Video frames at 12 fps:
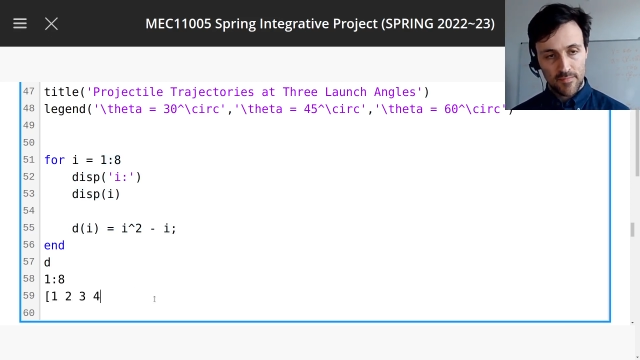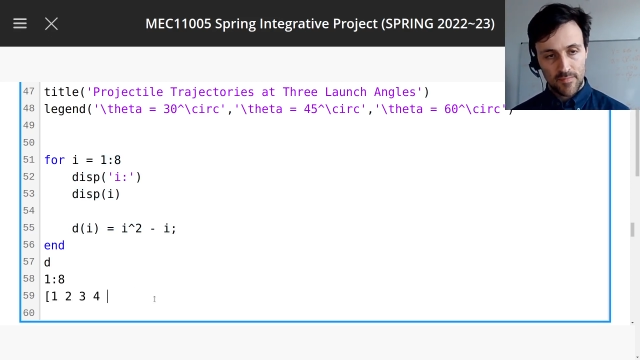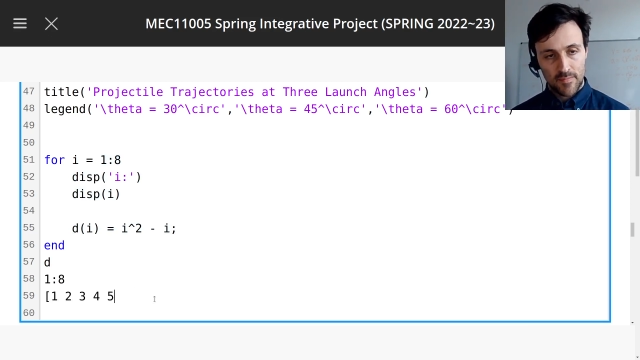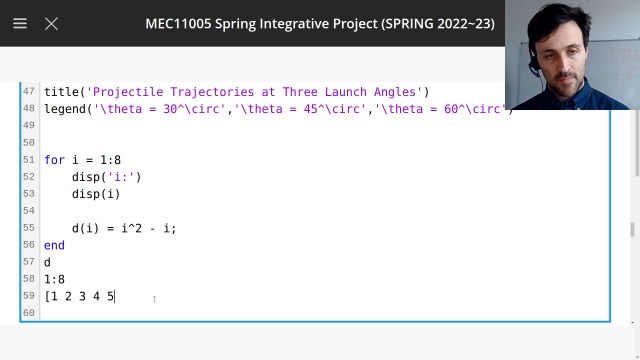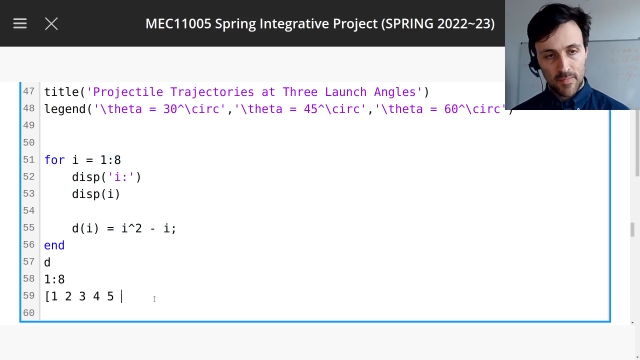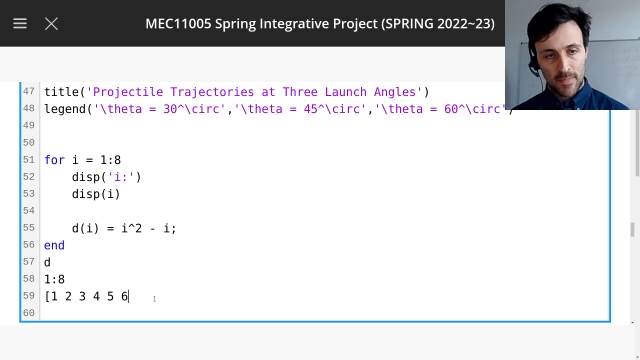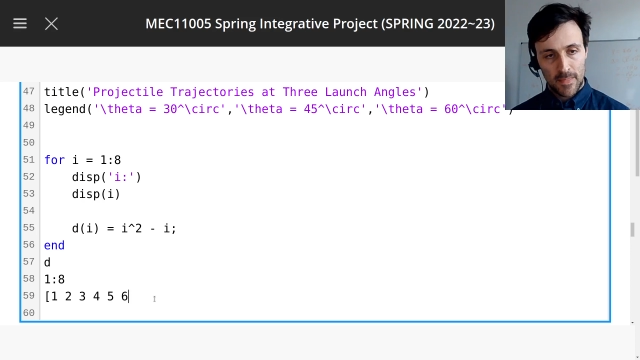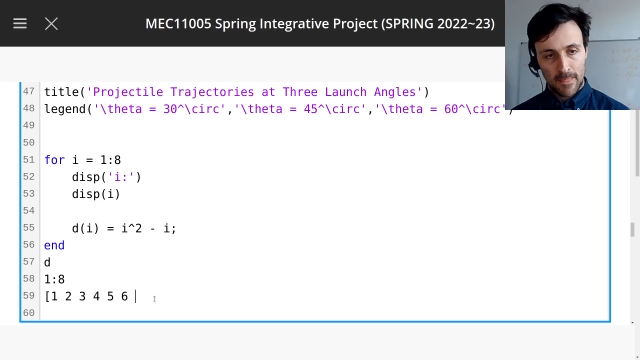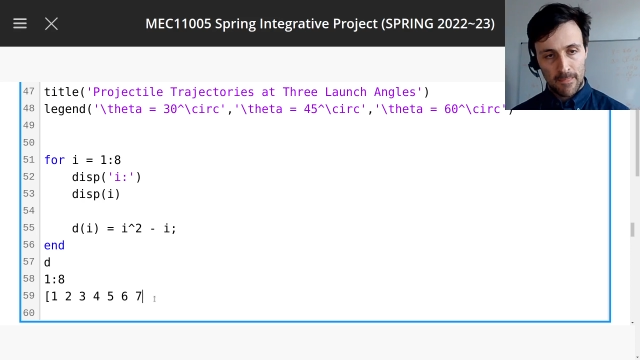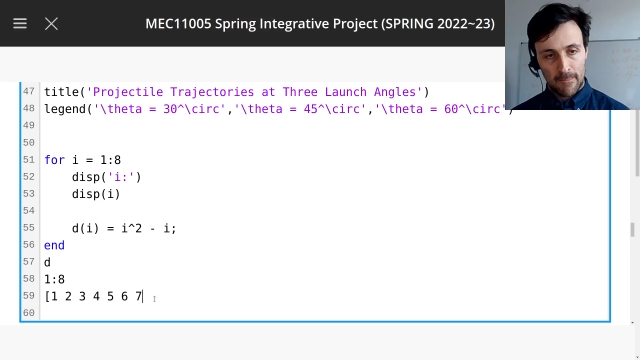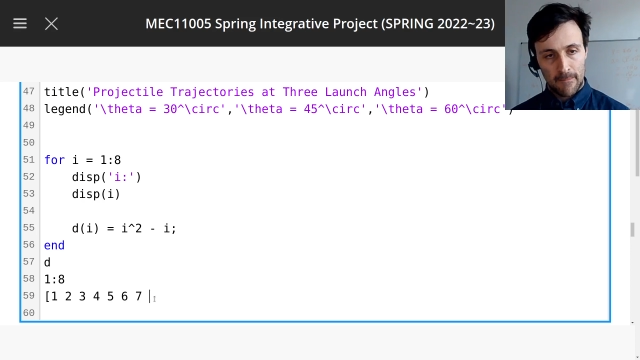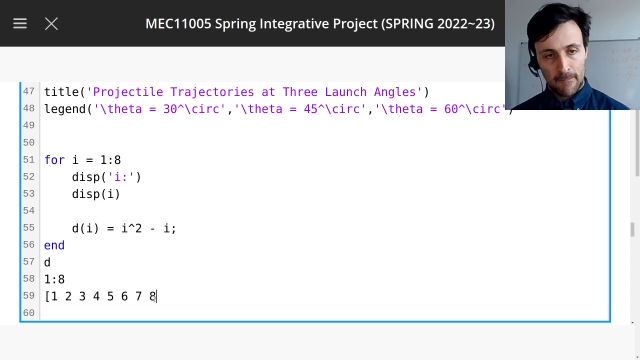
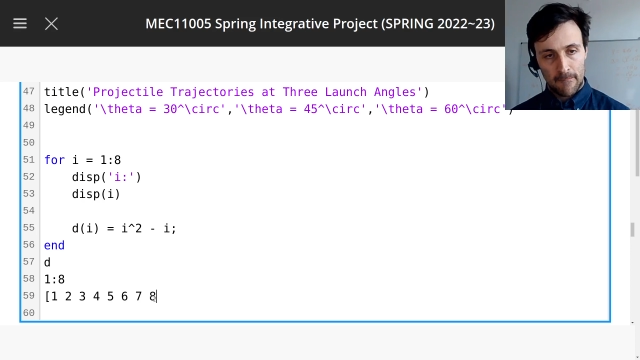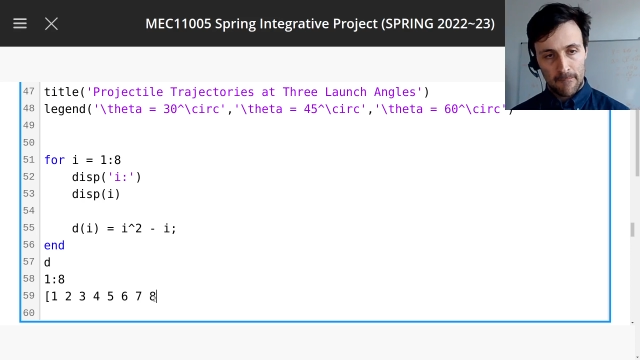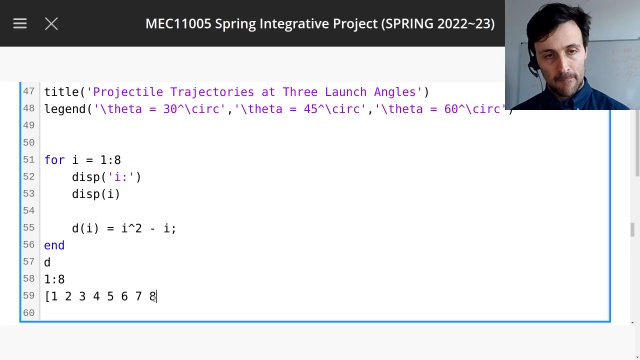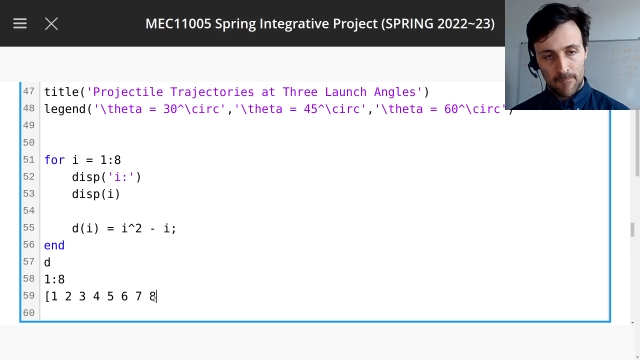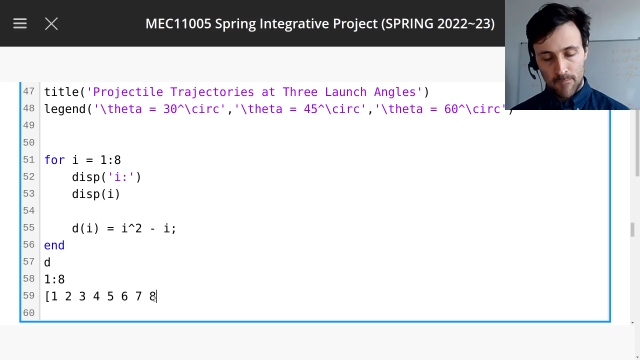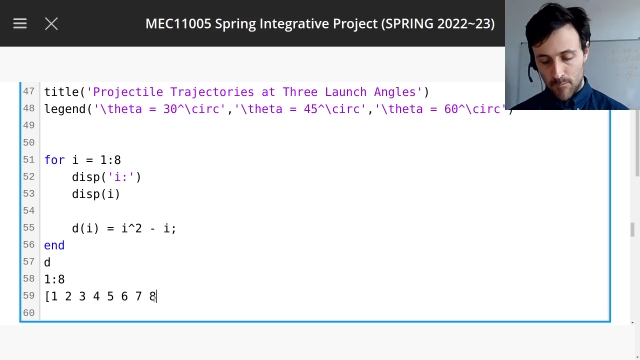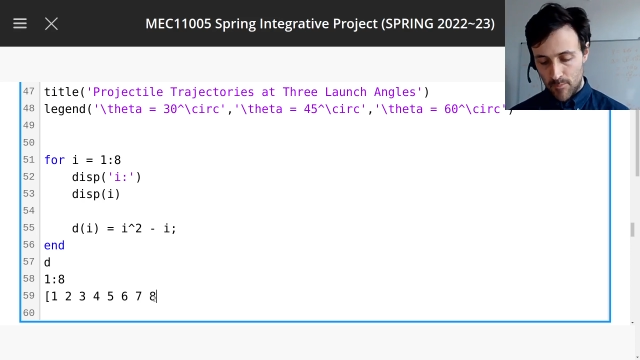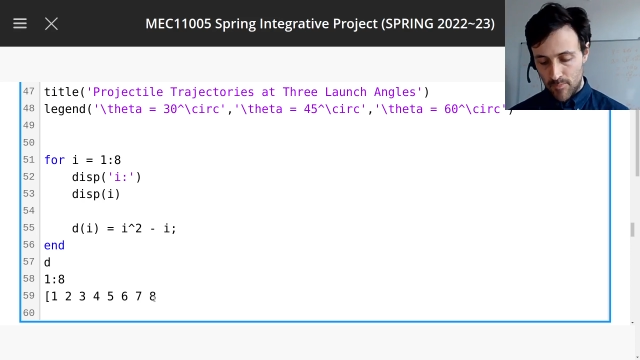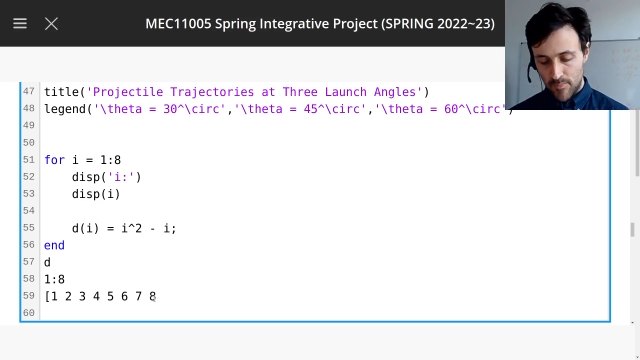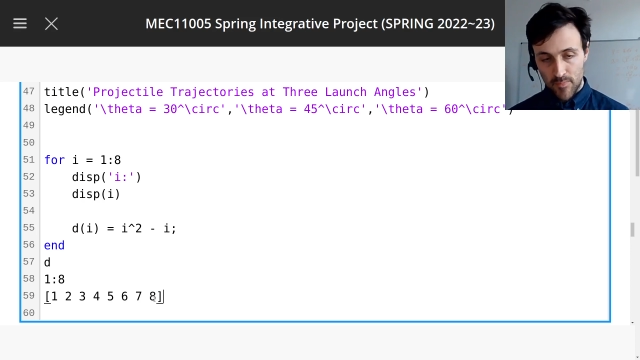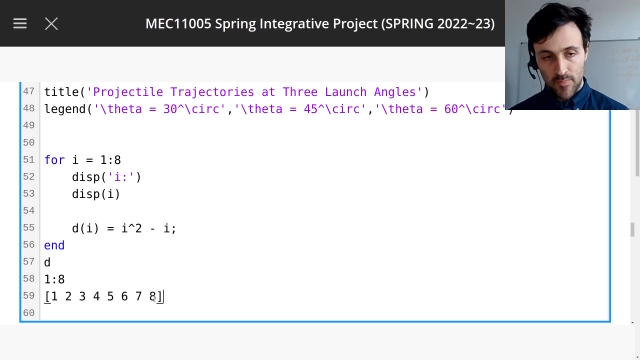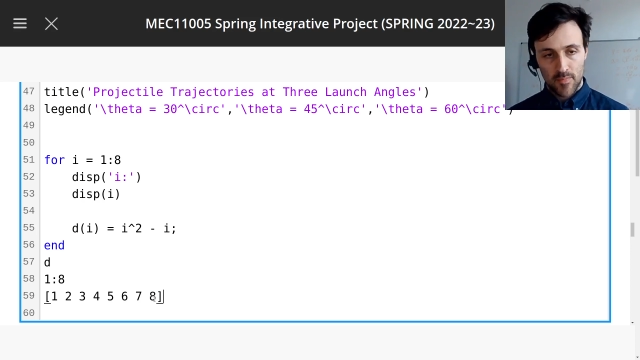
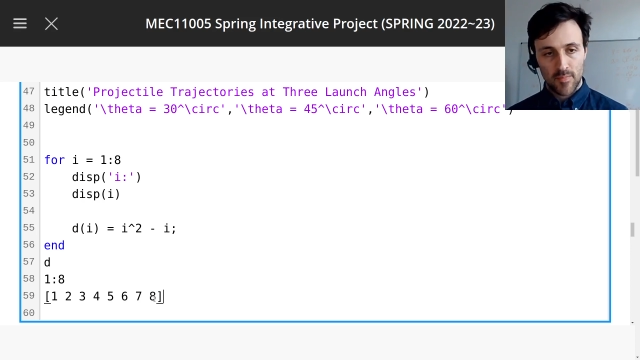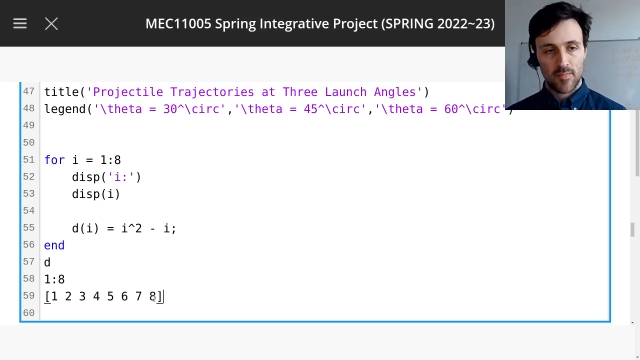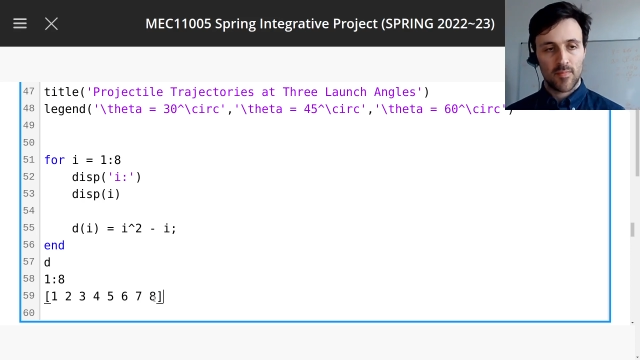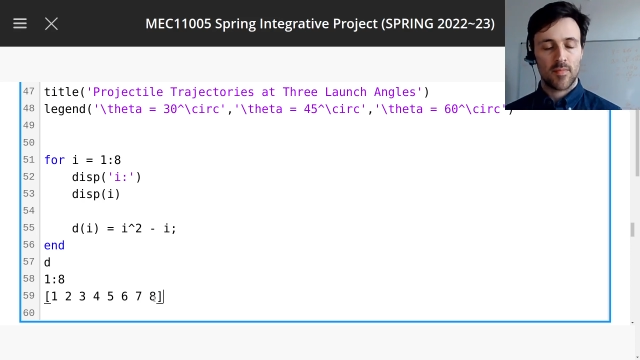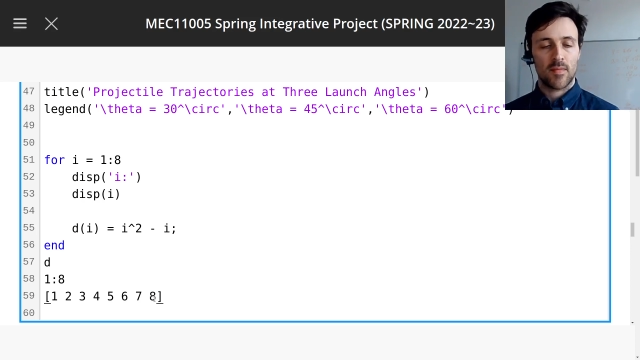Nobody speaks.